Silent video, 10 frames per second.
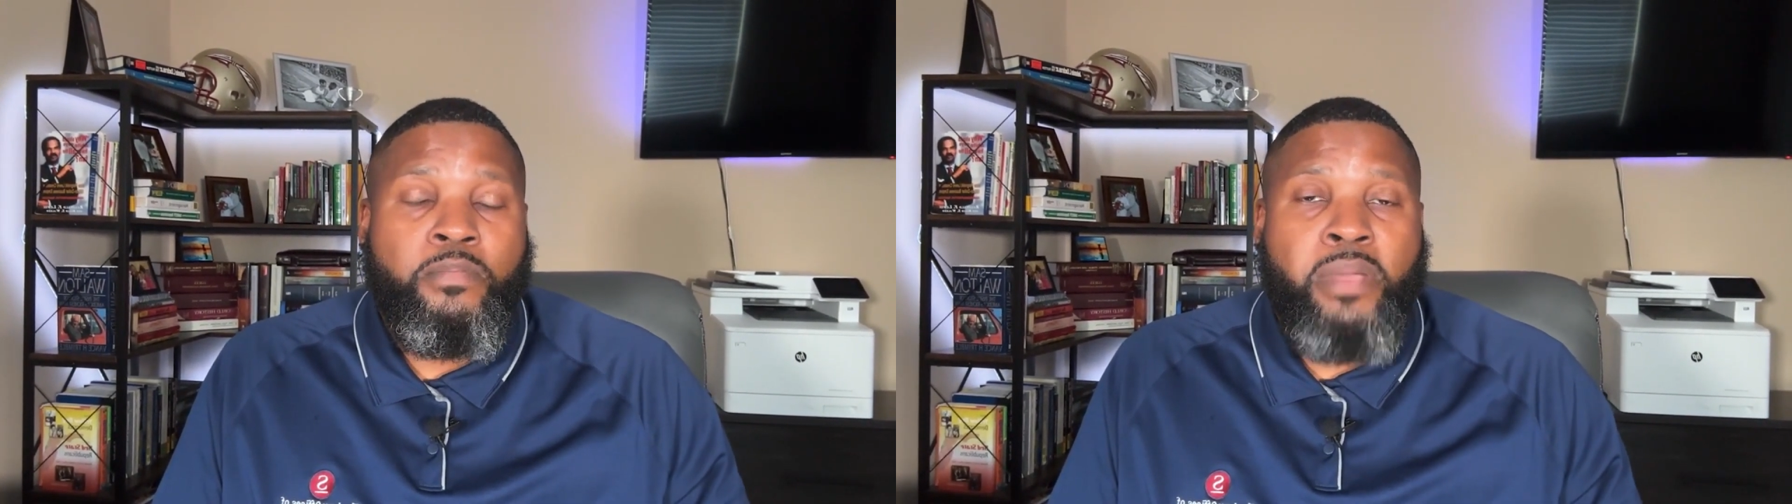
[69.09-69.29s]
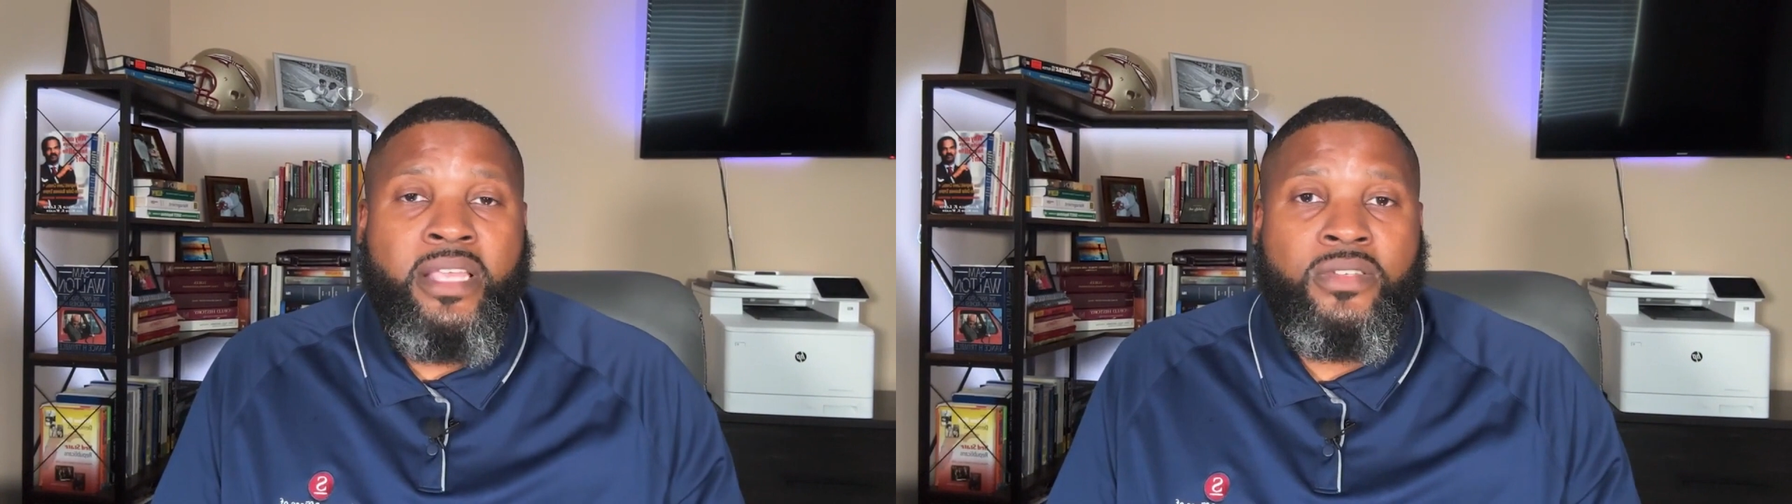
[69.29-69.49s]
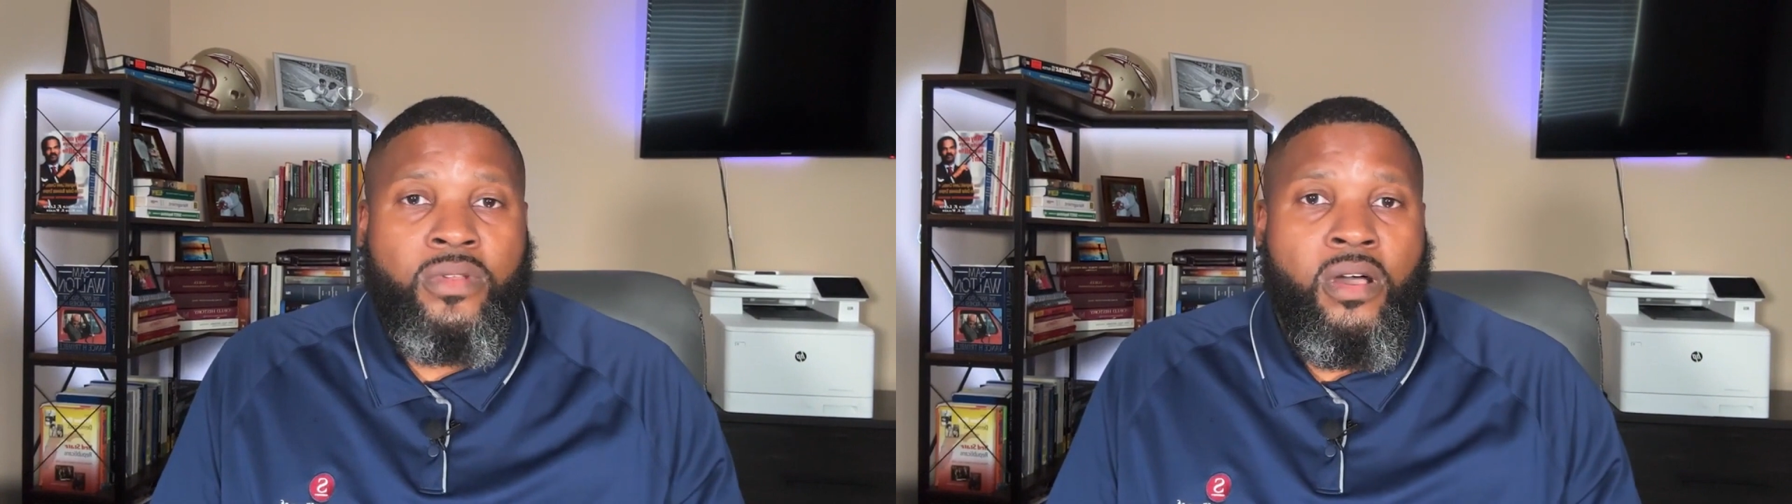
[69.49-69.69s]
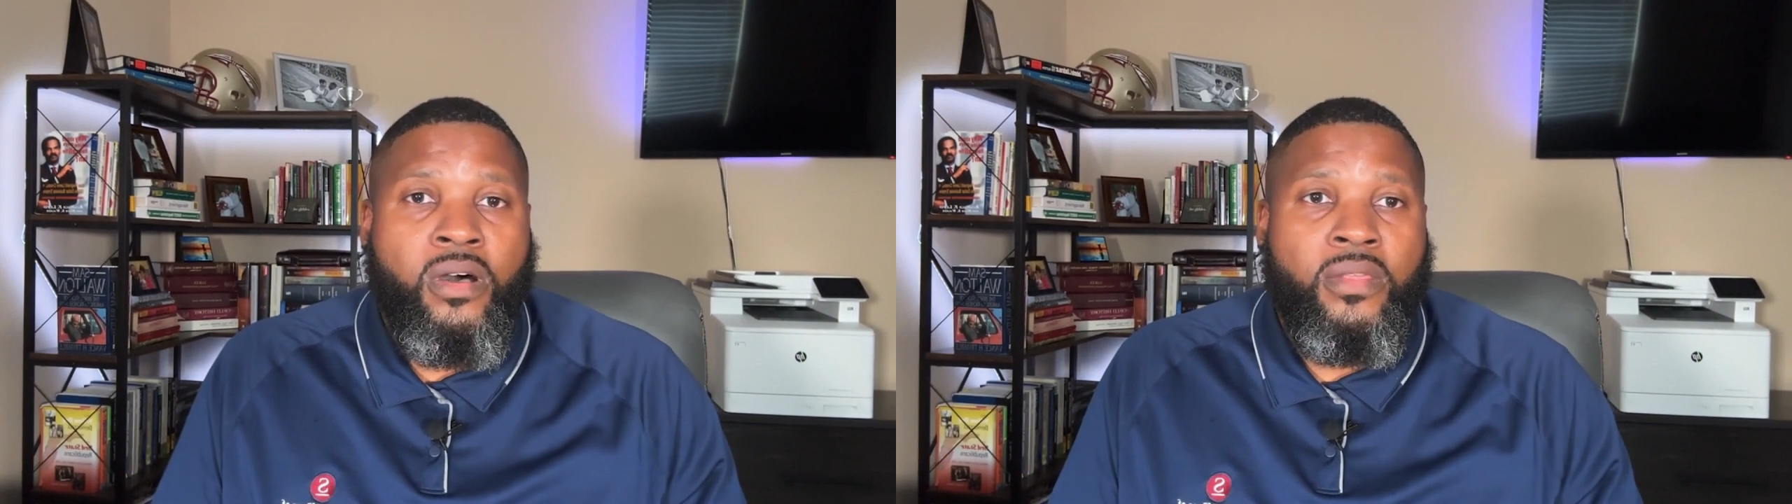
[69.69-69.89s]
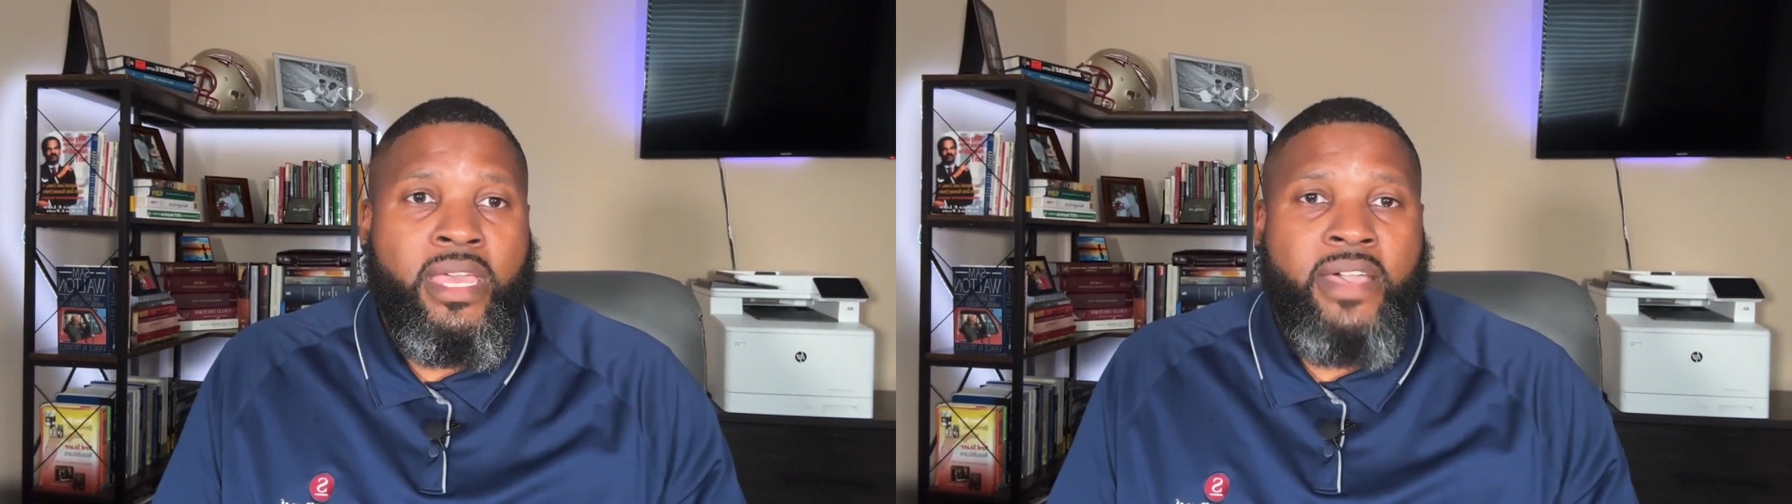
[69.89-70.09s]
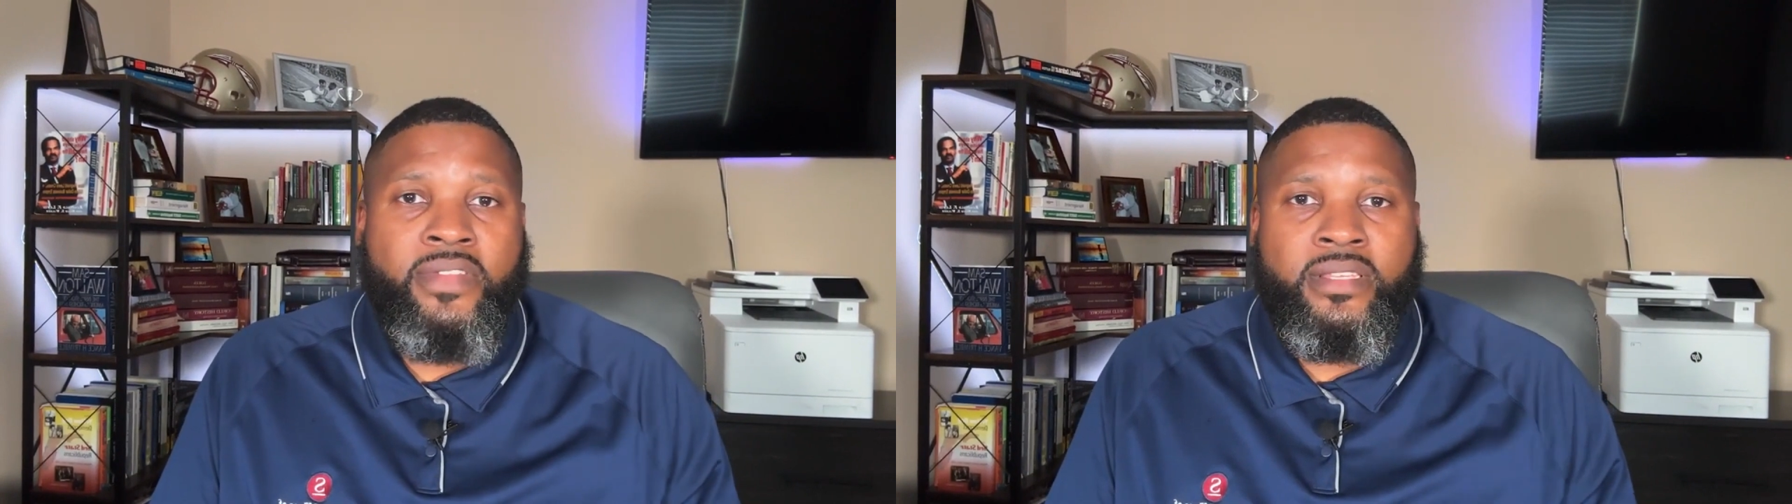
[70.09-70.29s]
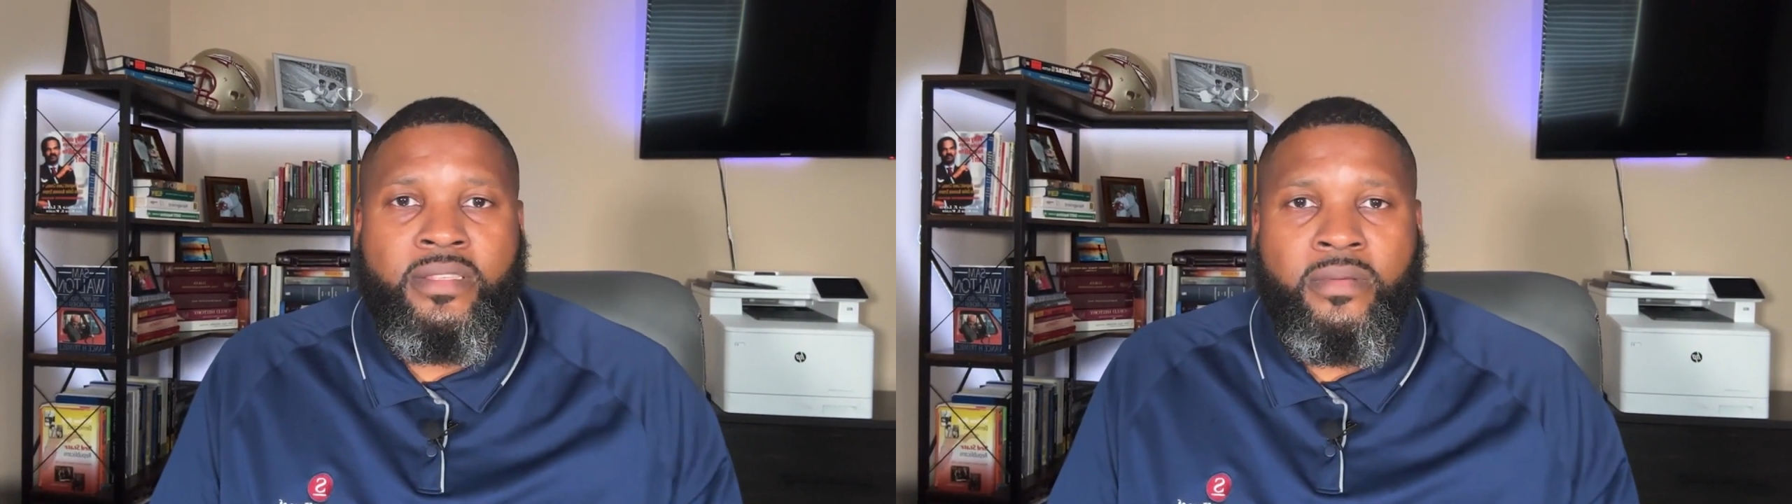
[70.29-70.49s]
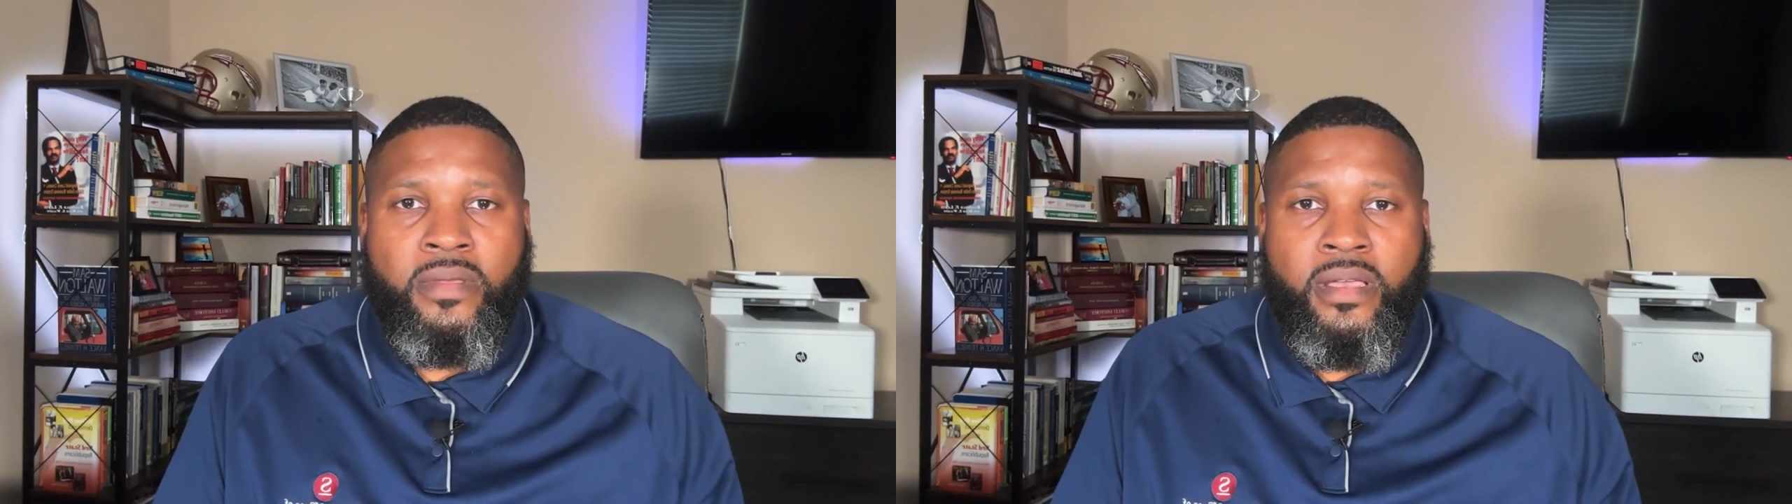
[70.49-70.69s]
based on all the evidence